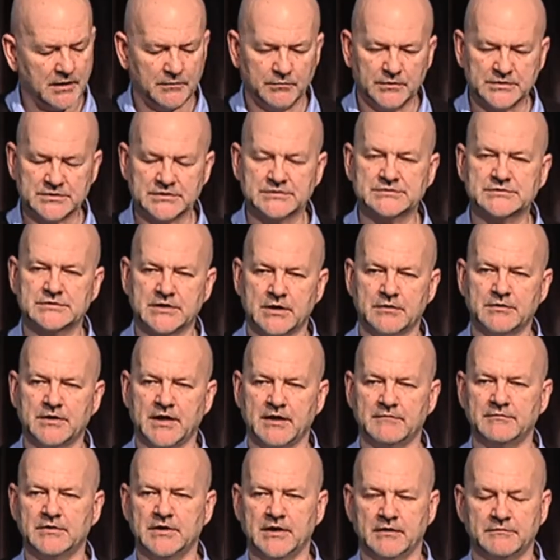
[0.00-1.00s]
We just don't
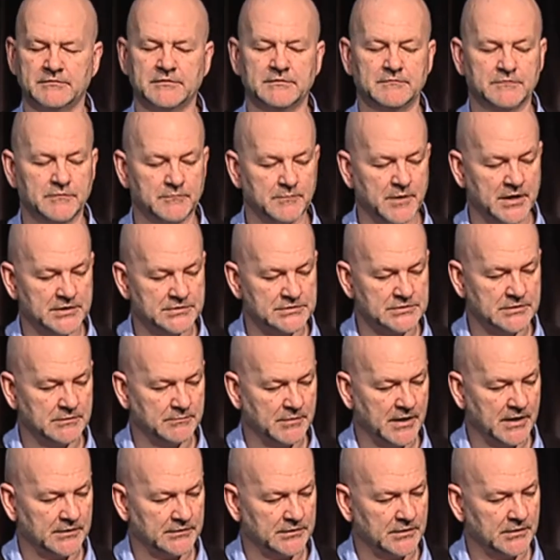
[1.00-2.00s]
have enough information
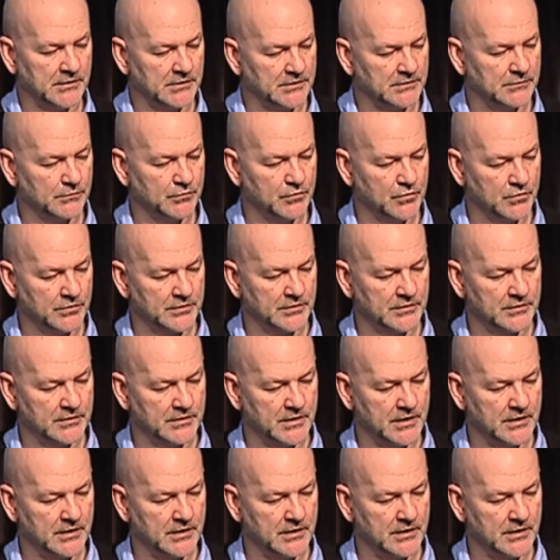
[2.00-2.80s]
about the water